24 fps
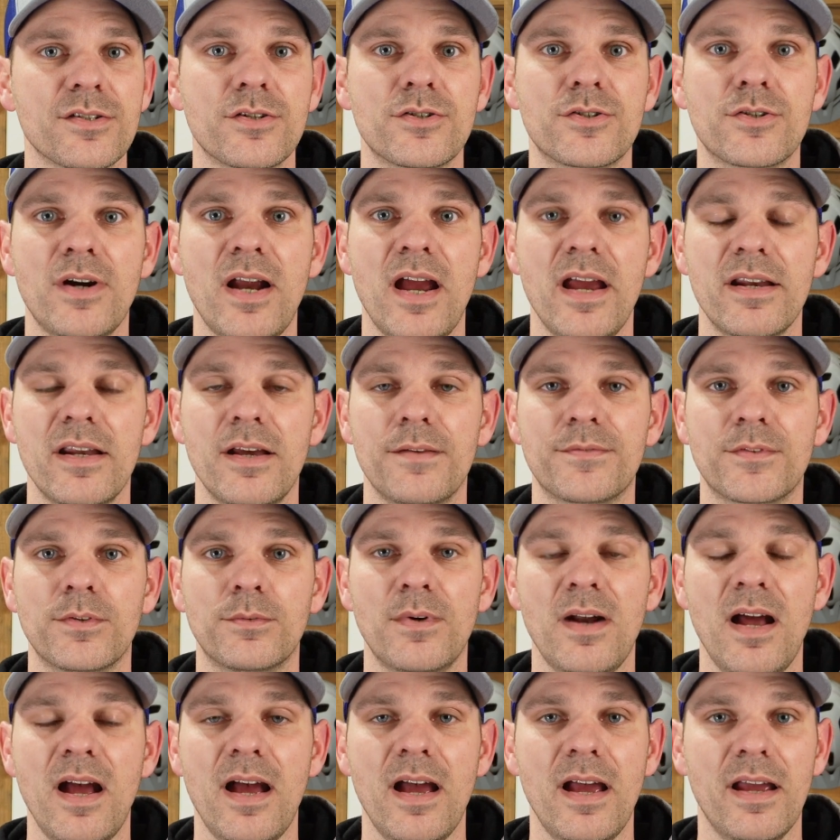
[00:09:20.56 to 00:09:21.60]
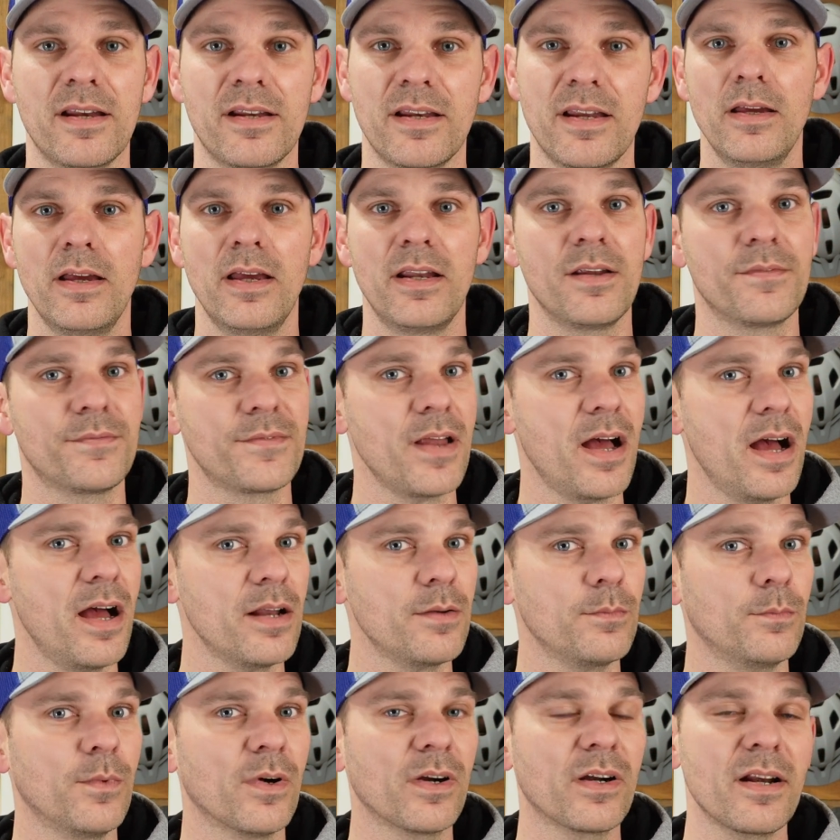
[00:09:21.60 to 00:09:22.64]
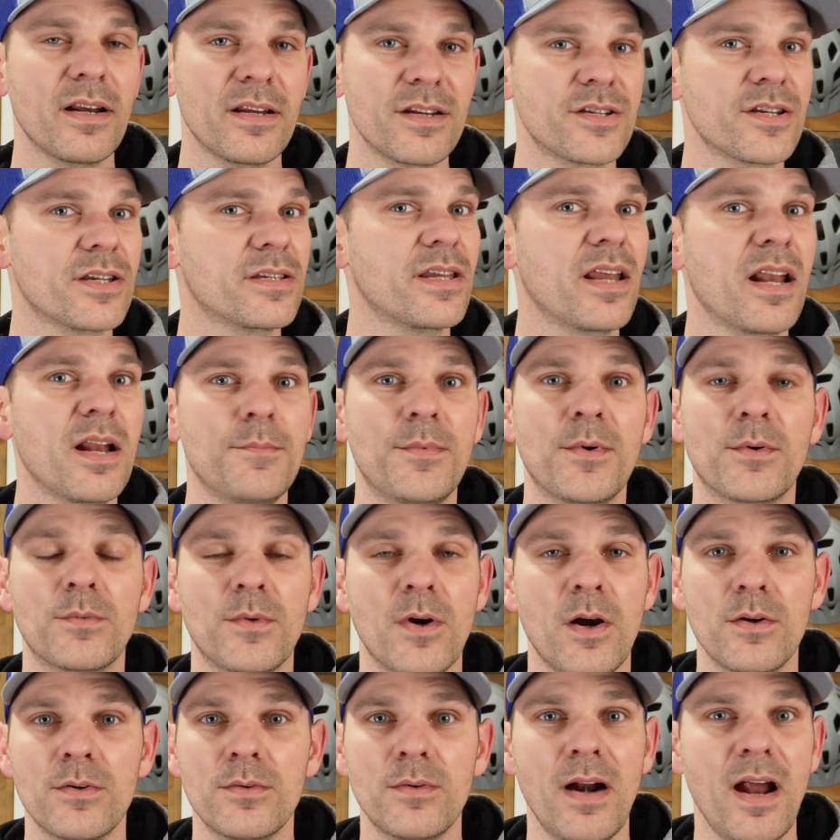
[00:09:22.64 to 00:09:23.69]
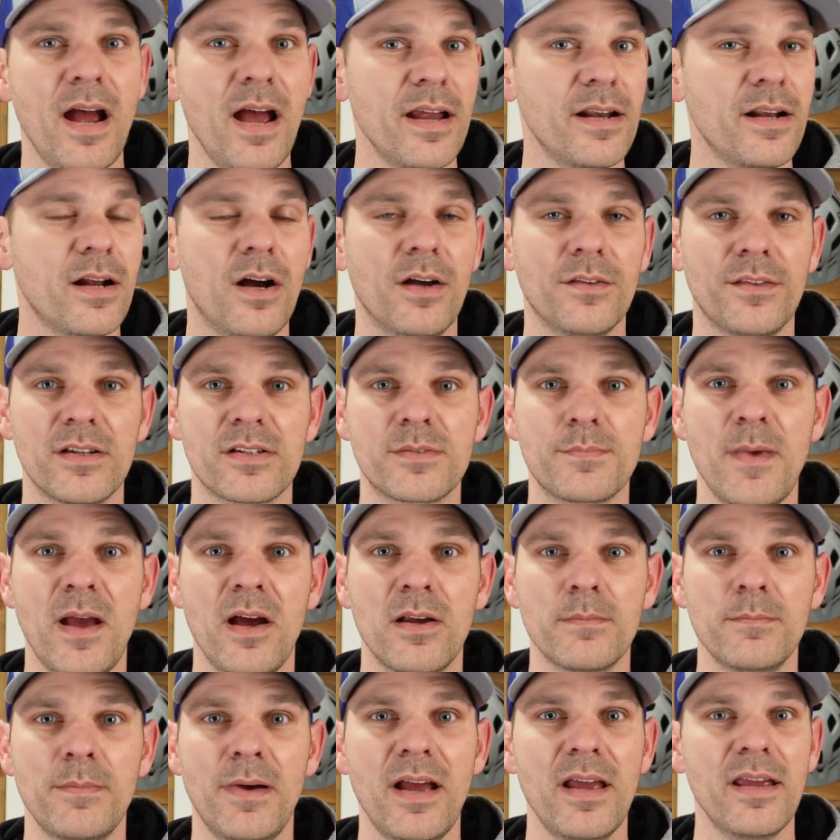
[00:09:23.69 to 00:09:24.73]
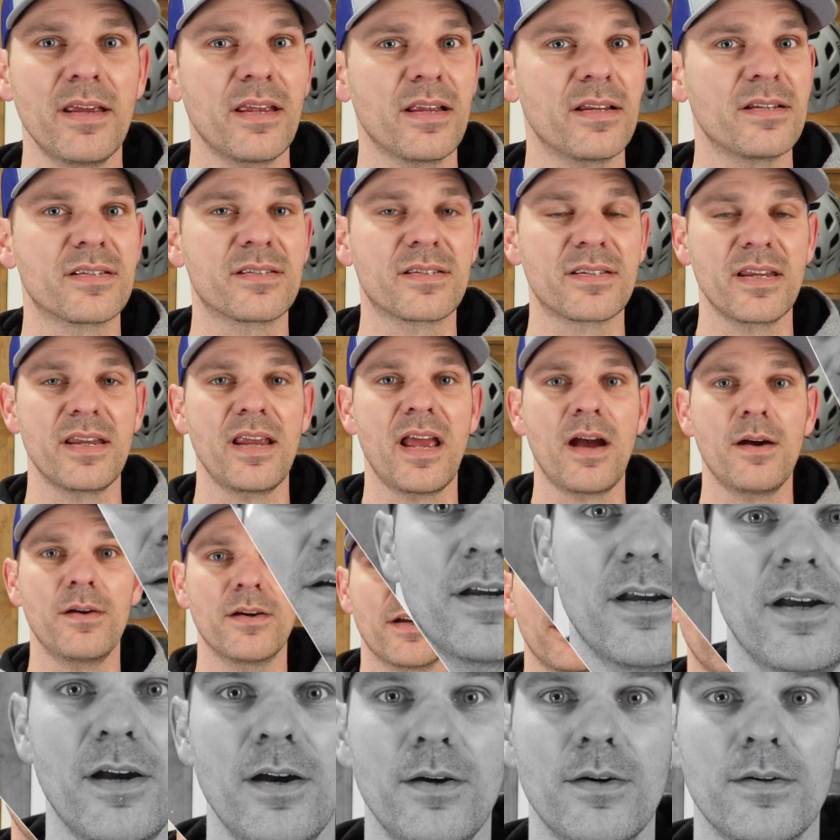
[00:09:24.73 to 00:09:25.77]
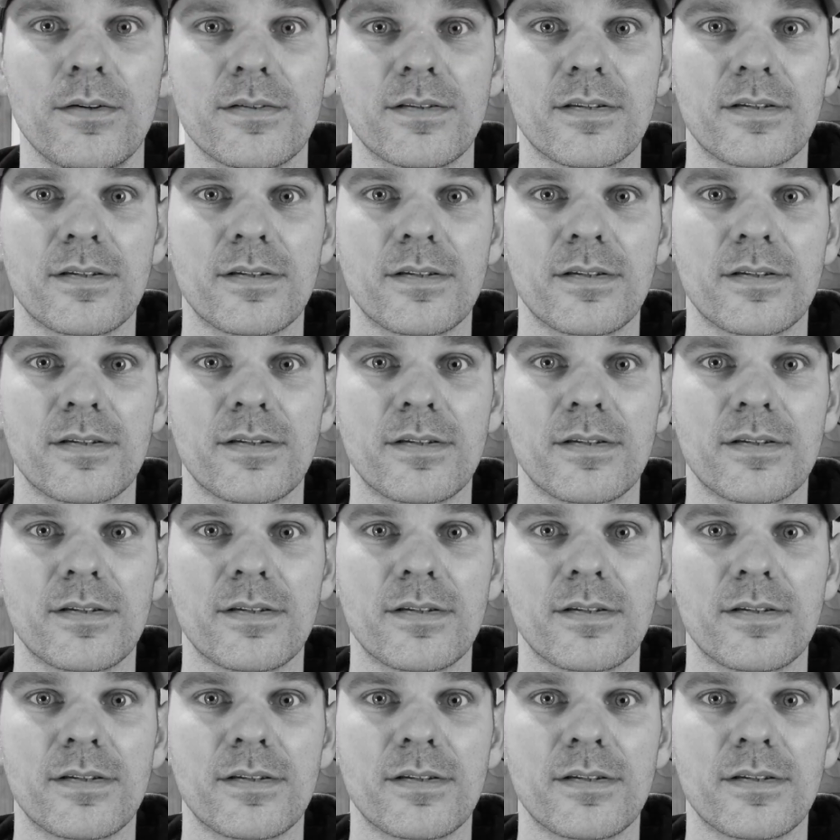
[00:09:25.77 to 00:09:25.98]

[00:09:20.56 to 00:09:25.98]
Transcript: are dry enough to ride. And if not, we're gonna just hit up a road ride on this mountain bike and see how it goes.